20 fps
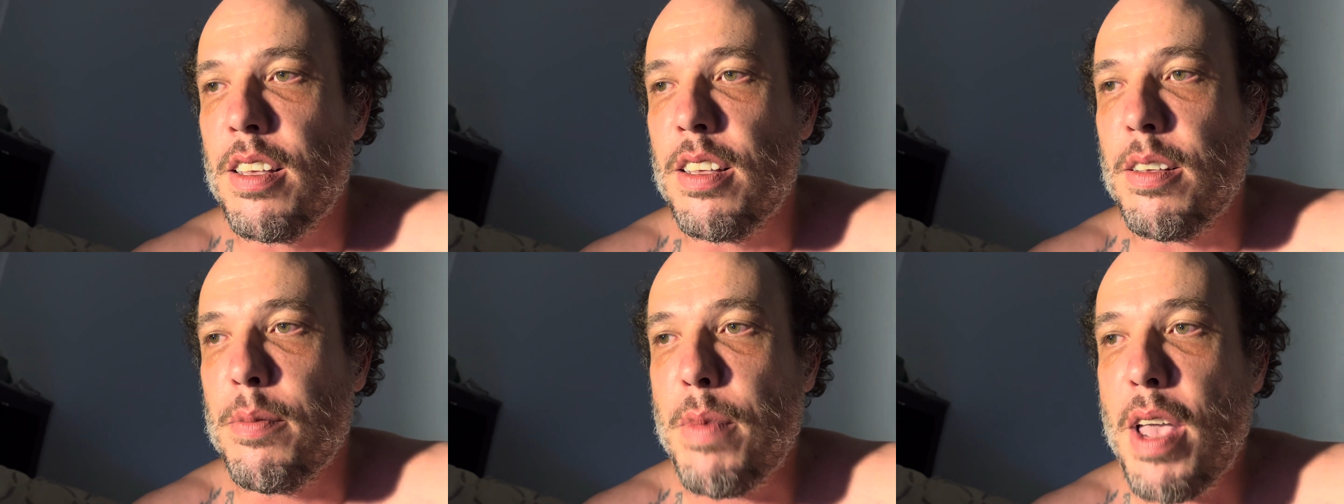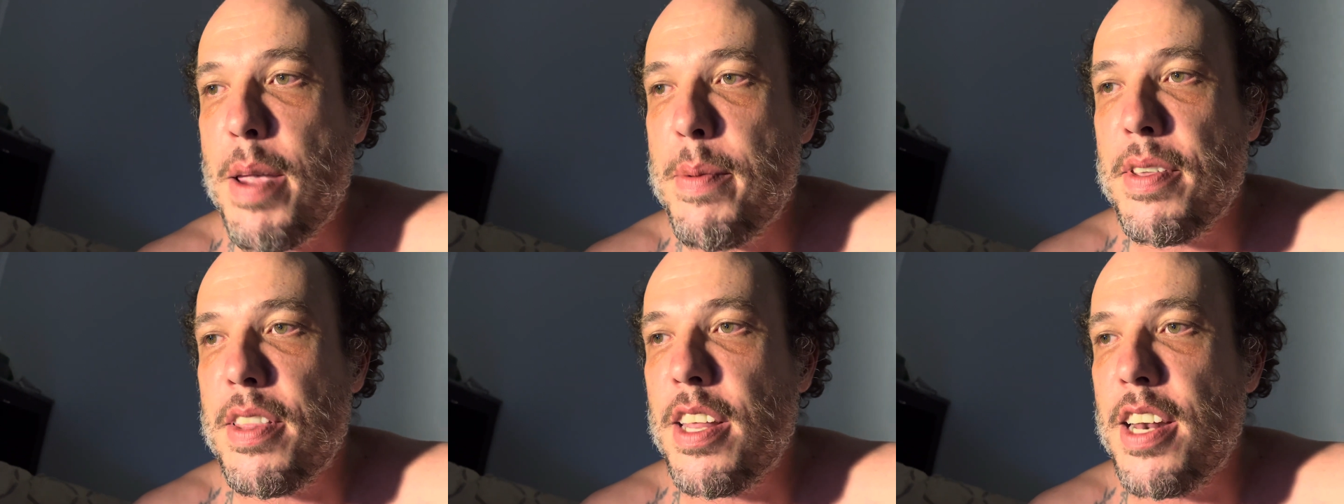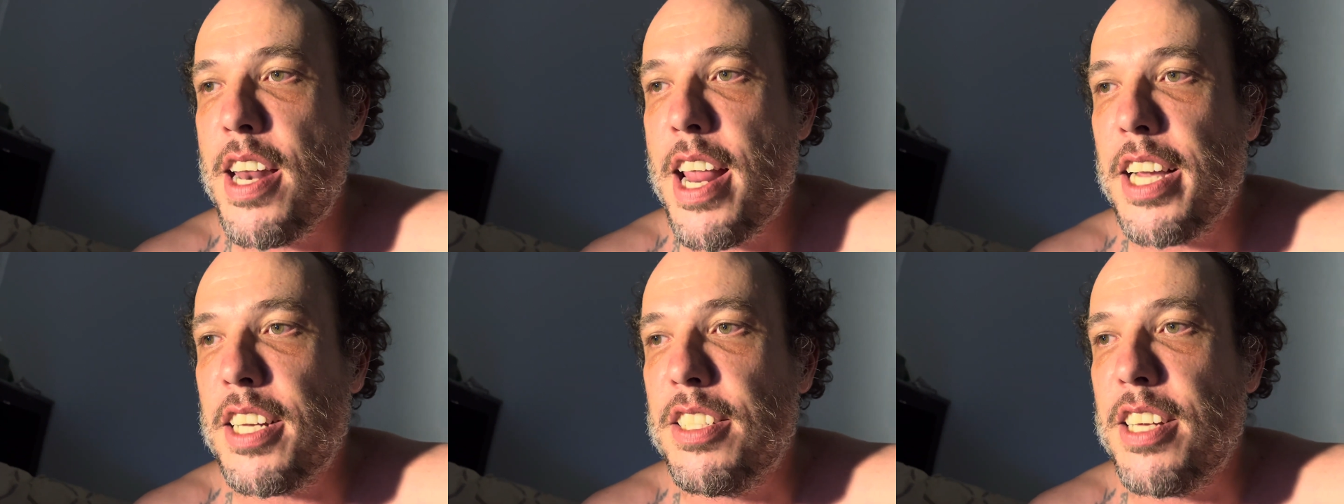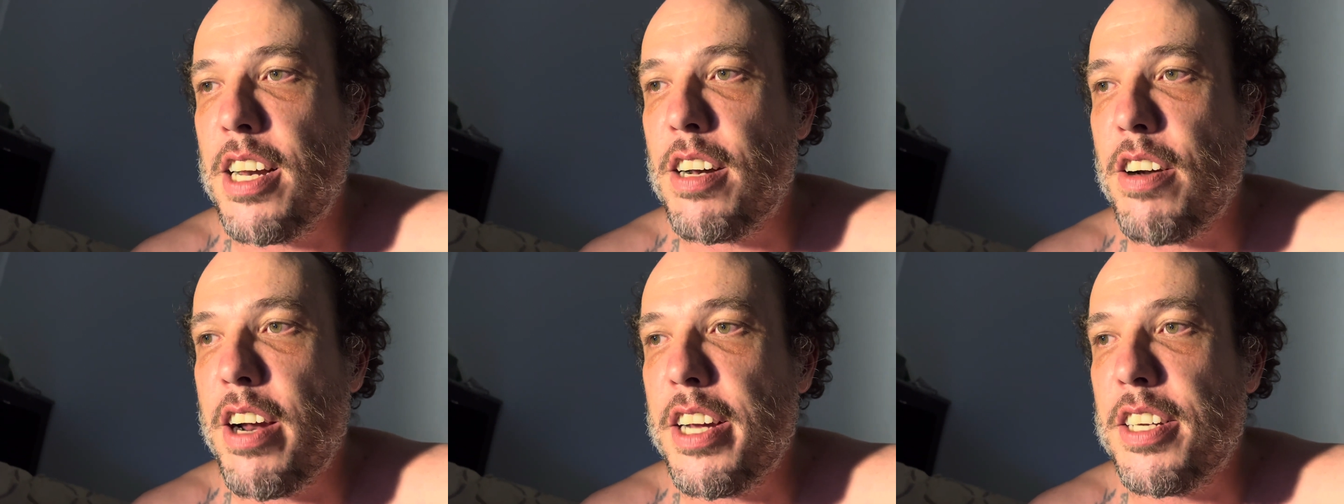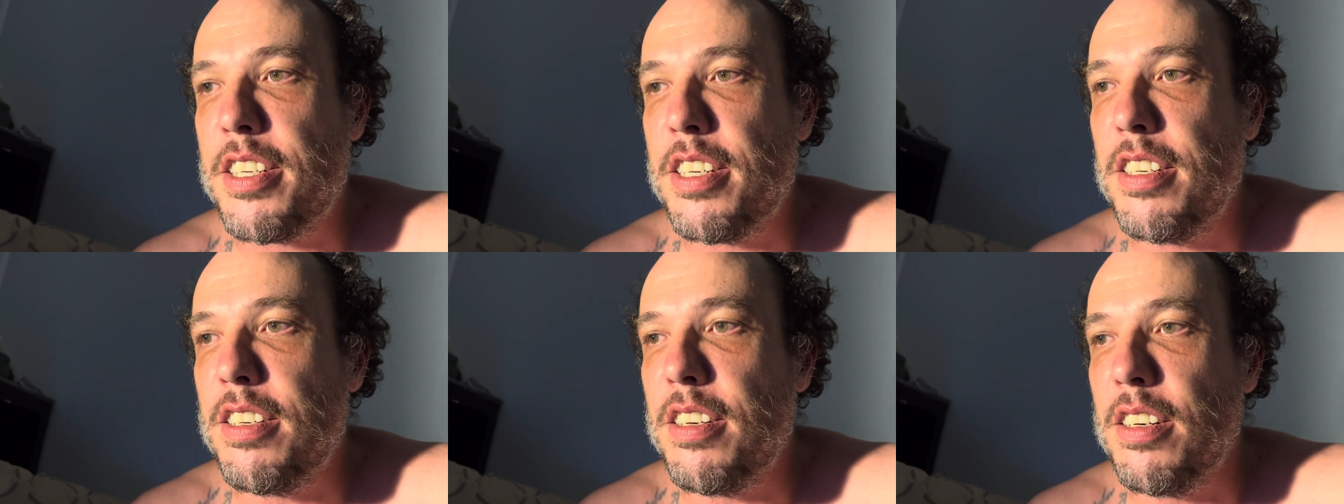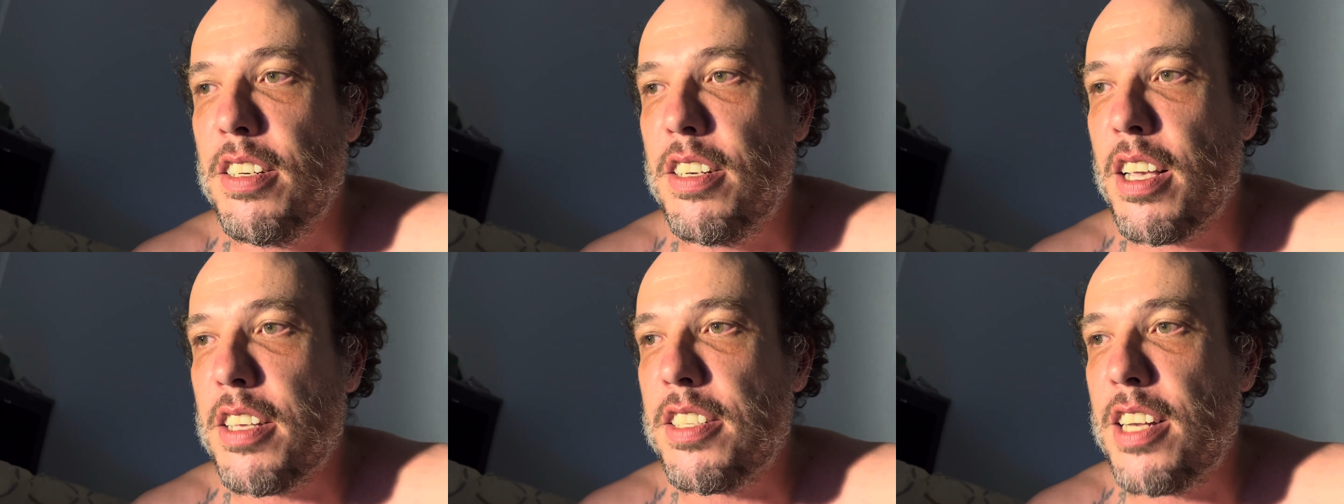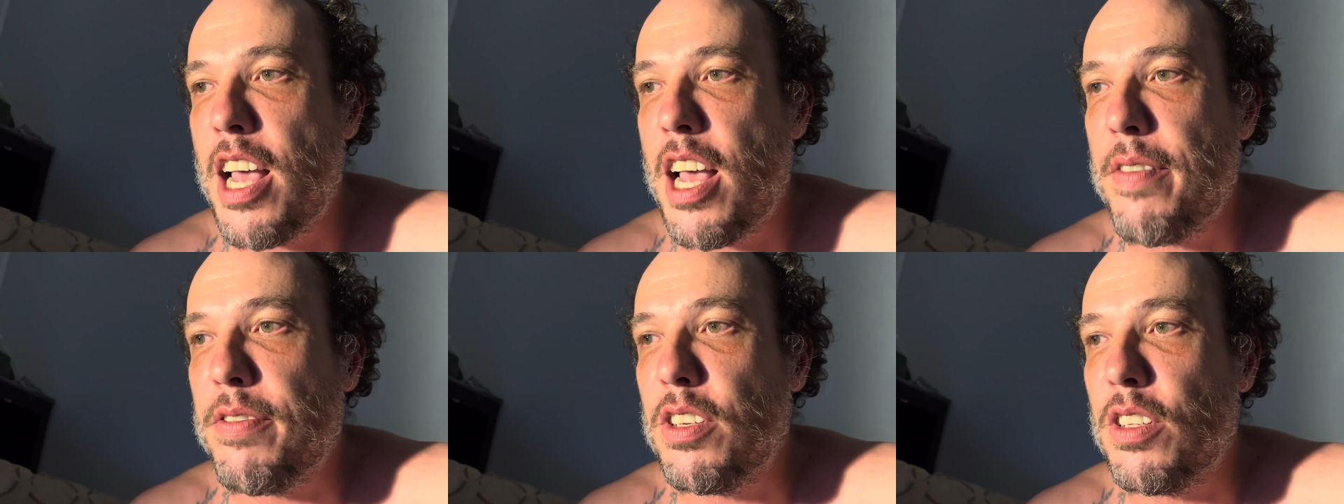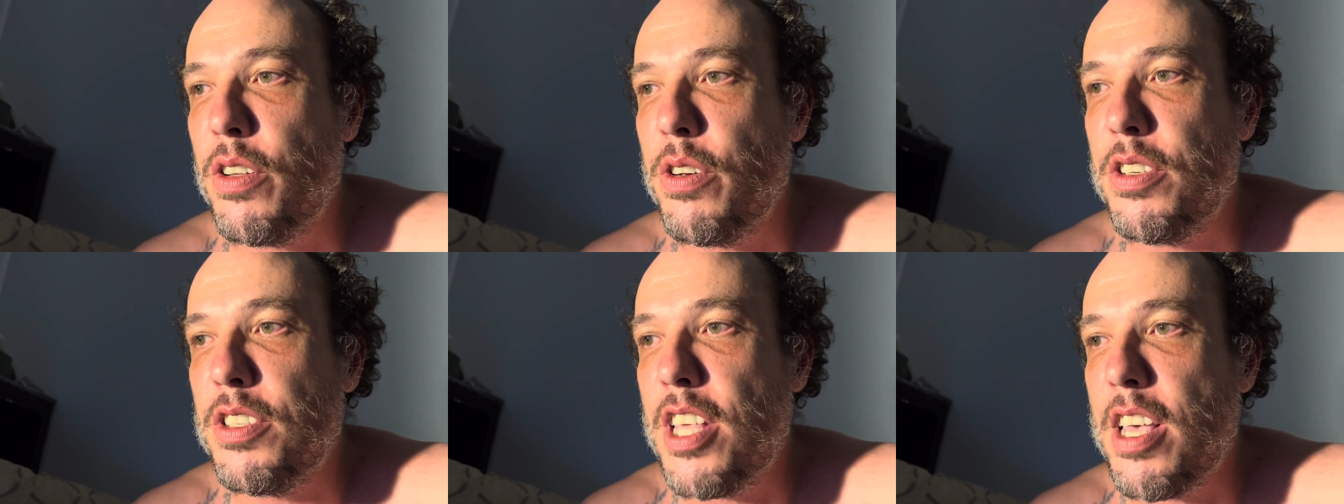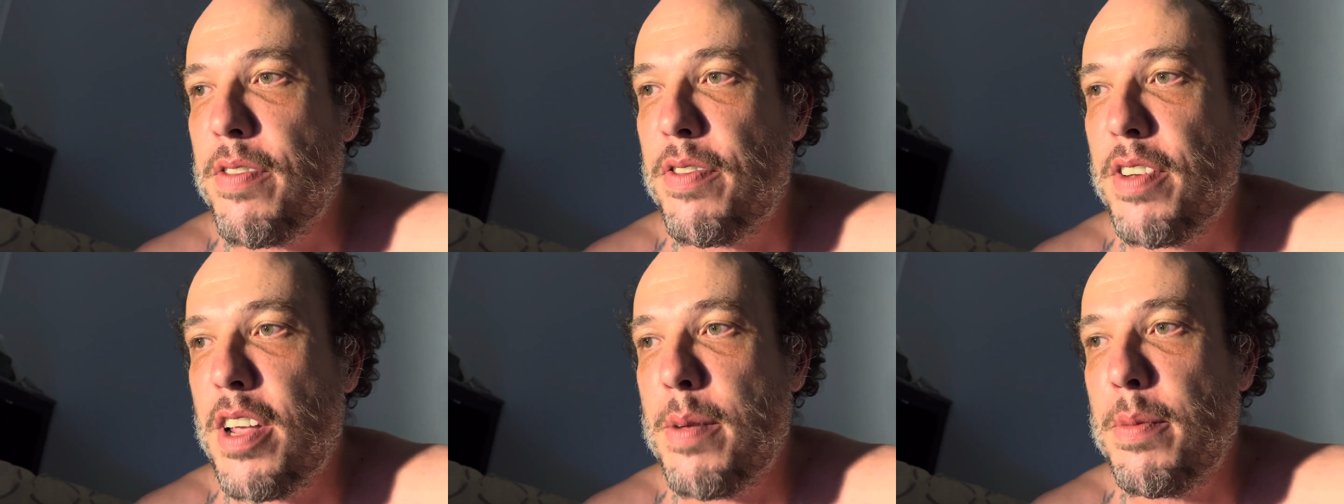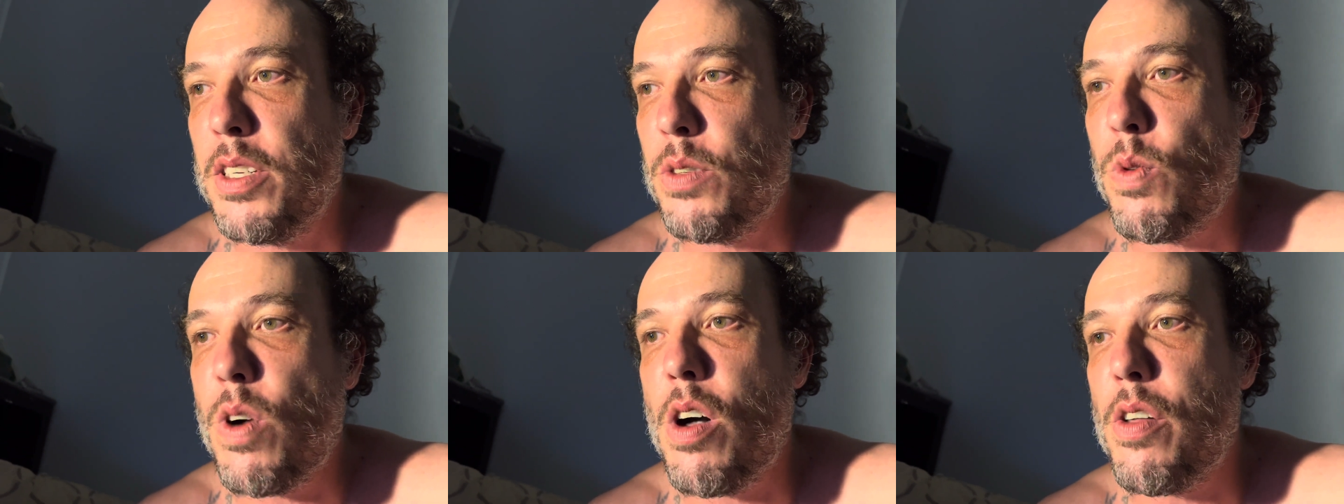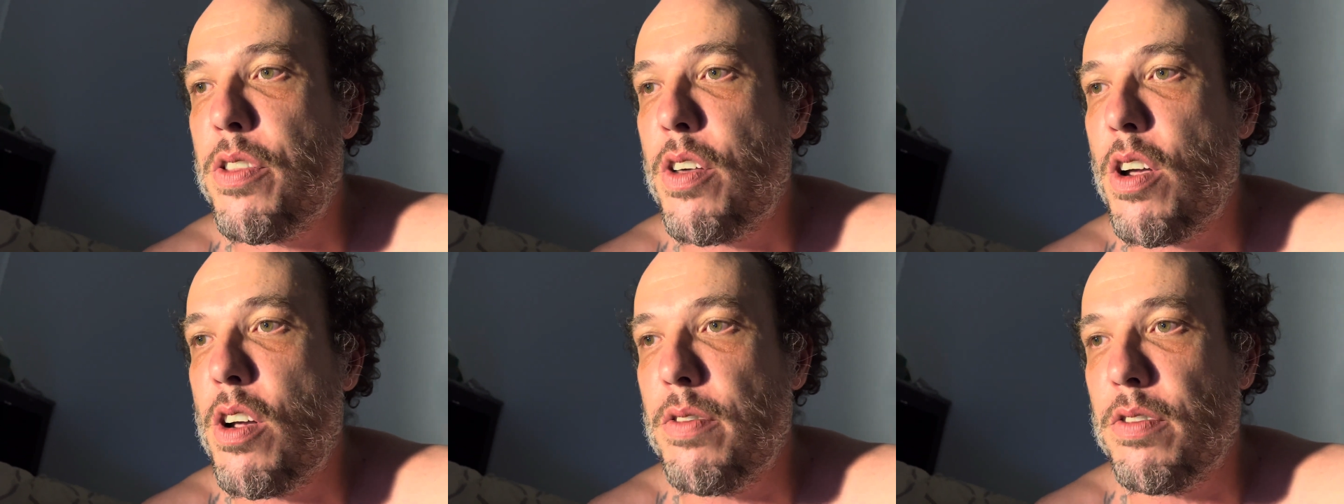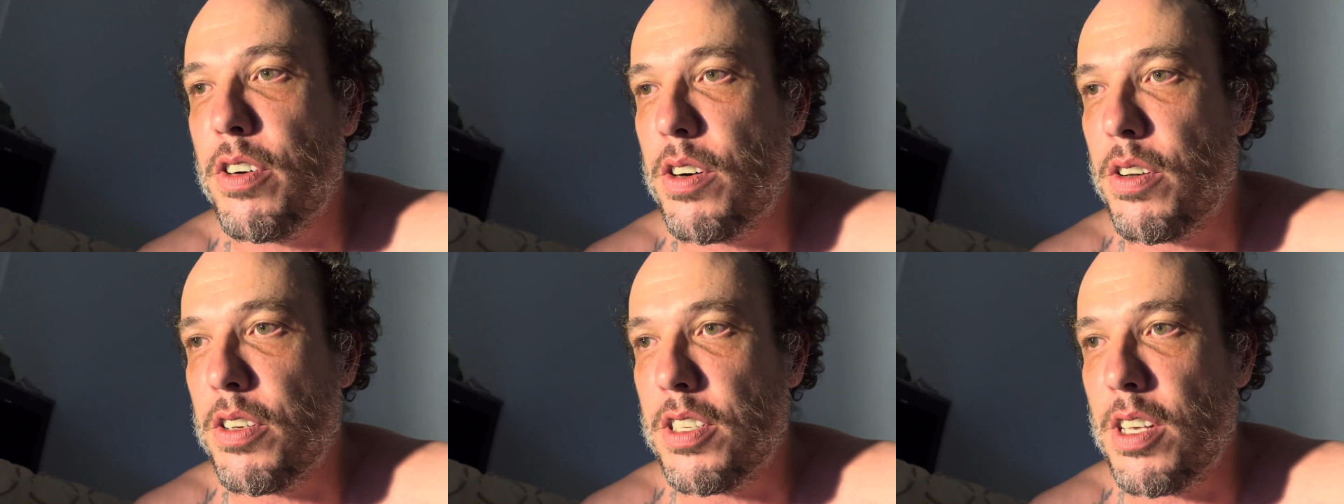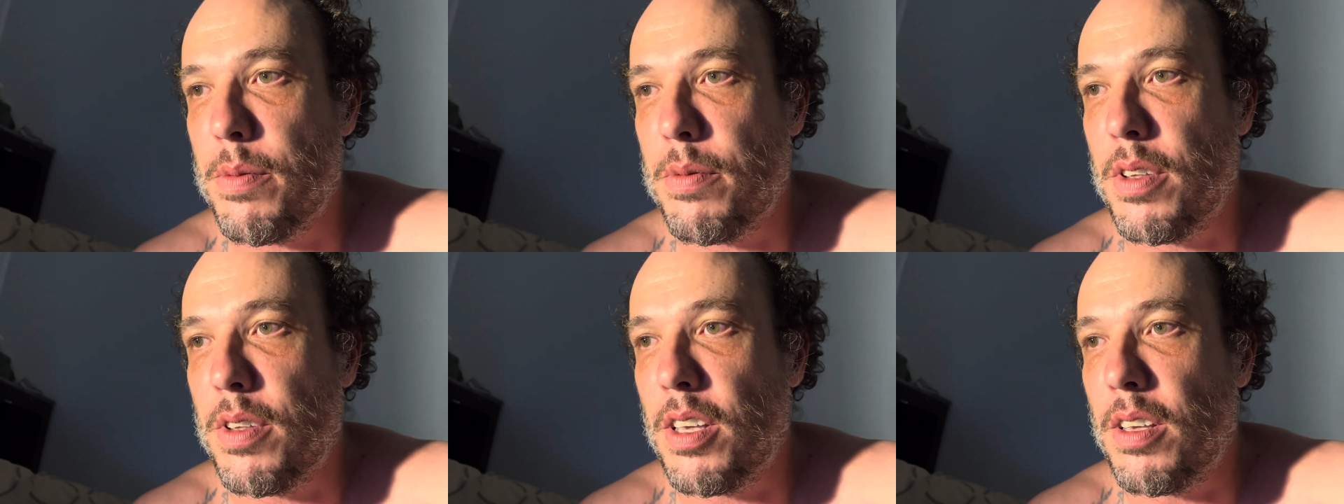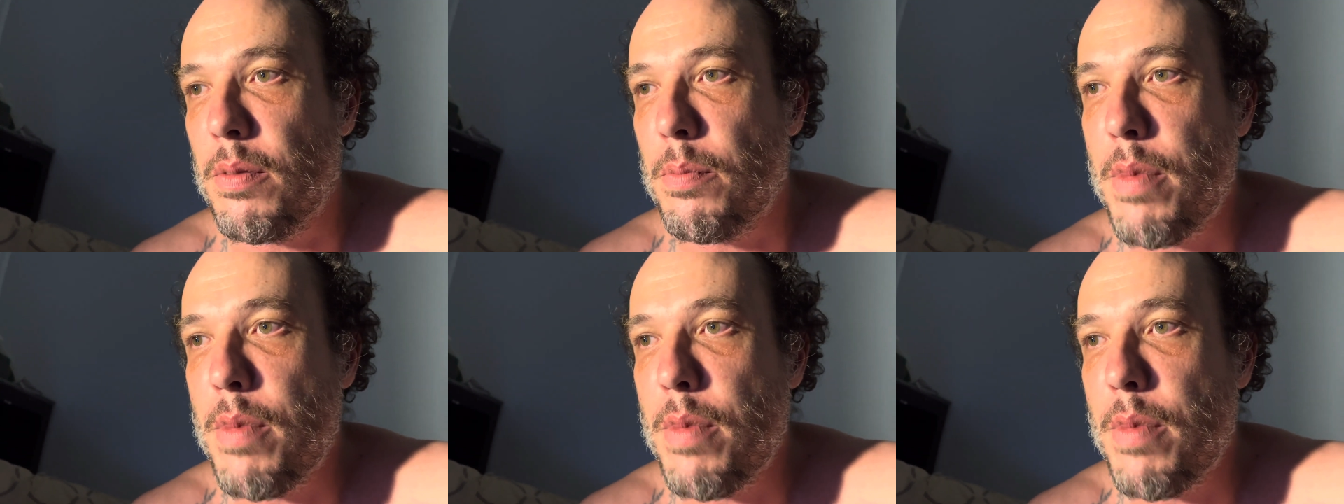Maybe the next generation doesn't have to lose their family's wealth over it or something.